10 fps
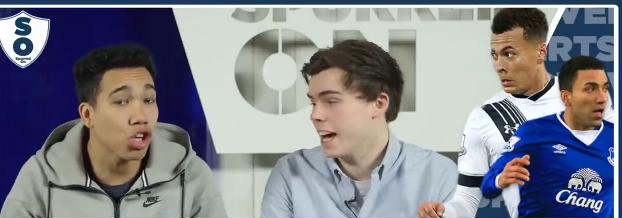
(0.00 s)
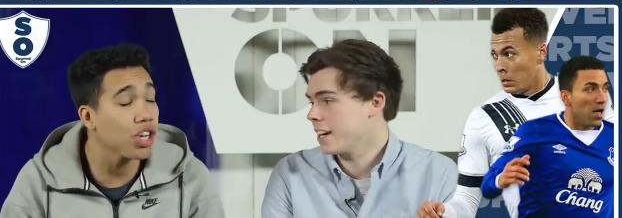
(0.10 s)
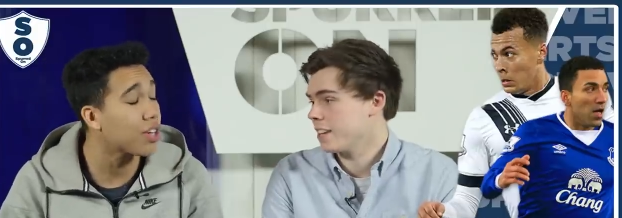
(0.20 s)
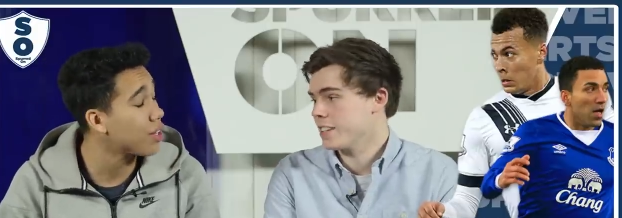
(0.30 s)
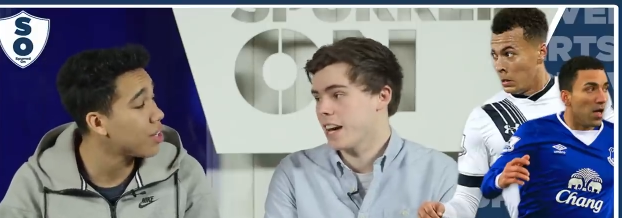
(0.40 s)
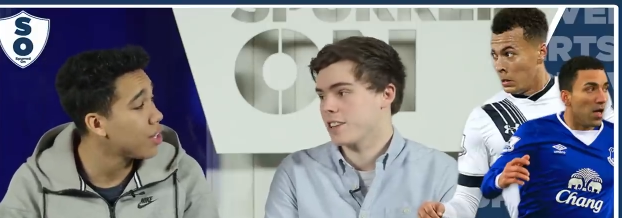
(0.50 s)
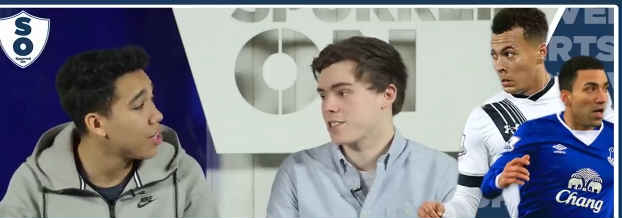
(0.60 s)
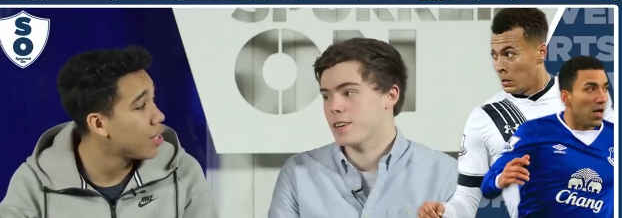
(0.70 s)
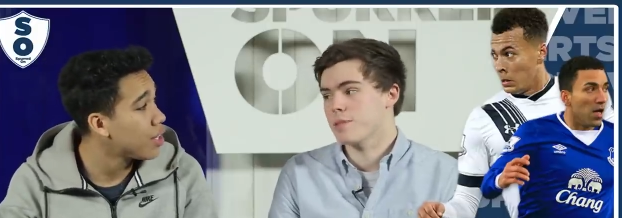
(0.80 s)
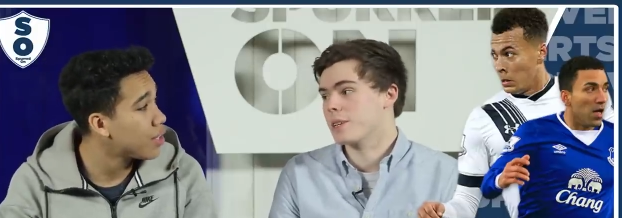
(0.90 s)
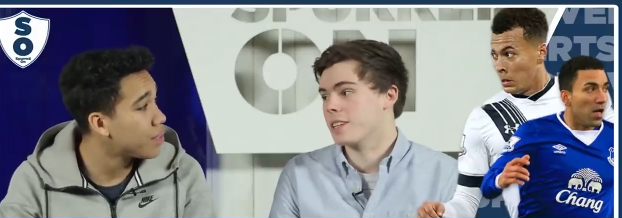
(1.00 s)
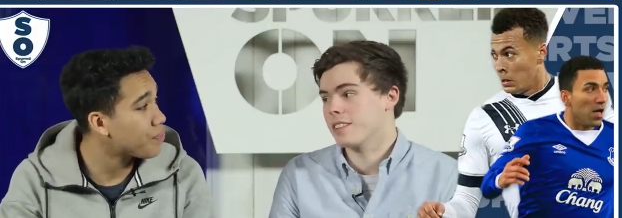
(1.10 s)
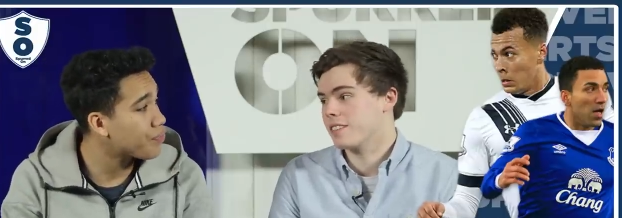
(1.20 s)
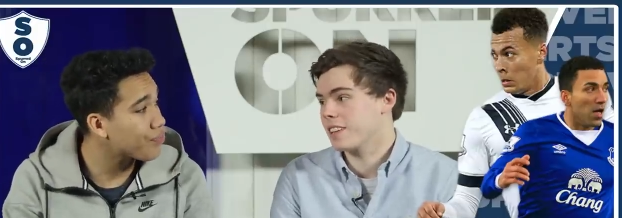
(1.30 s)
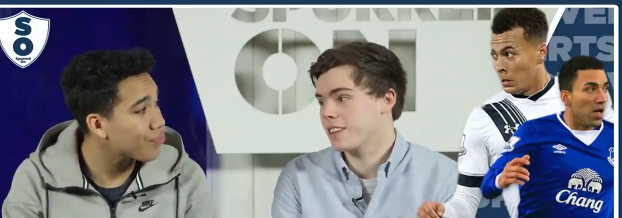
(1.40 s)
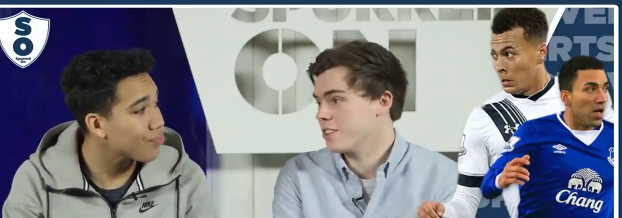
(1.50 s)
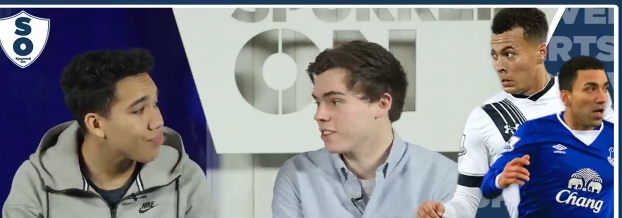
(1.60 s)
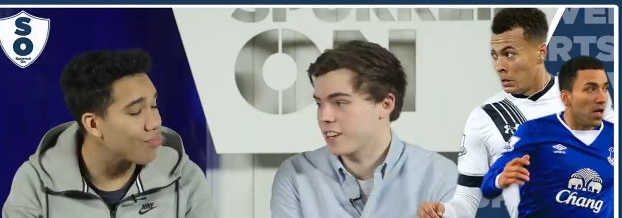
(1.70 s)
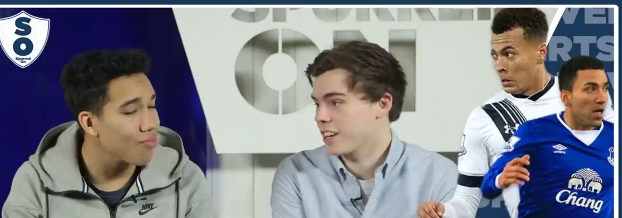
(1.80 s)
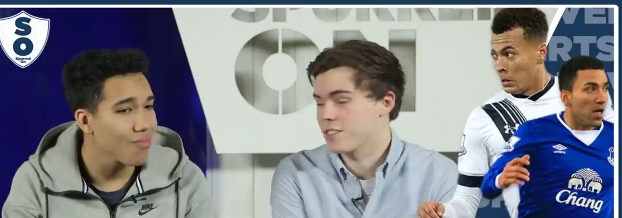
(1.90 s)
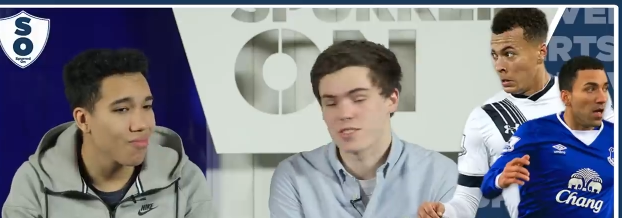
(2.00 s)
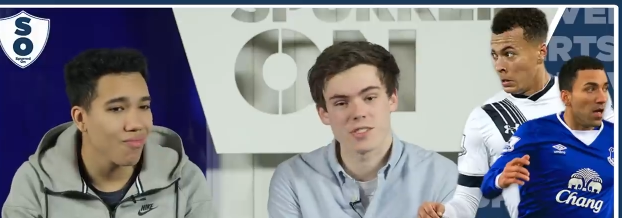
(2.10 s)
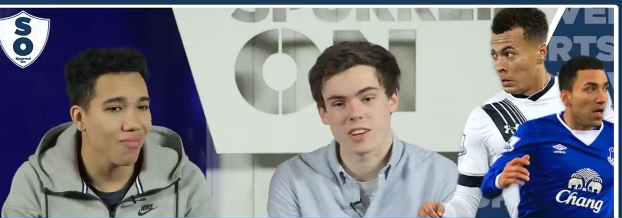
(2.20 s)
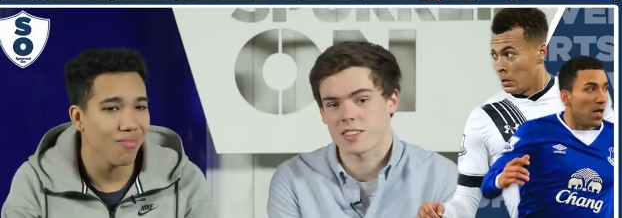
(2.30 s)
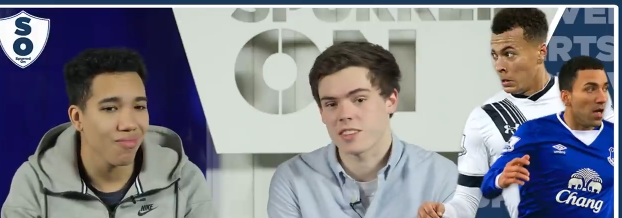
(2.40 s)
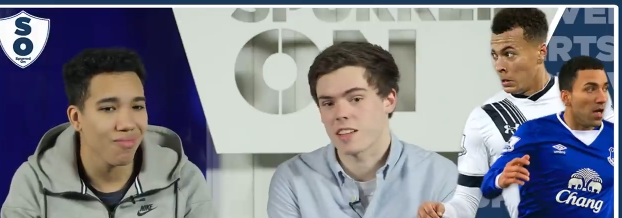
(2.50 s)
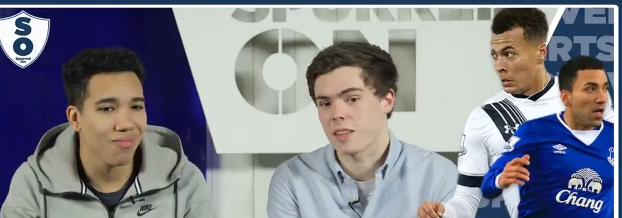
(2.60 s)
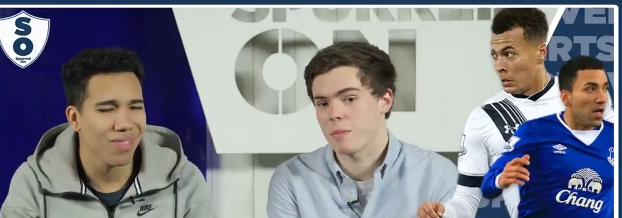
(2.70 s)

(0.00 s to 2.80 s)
Speaker 1: Jan, good. Jan and Toby, they knew Lukaku's tricks, didn't they?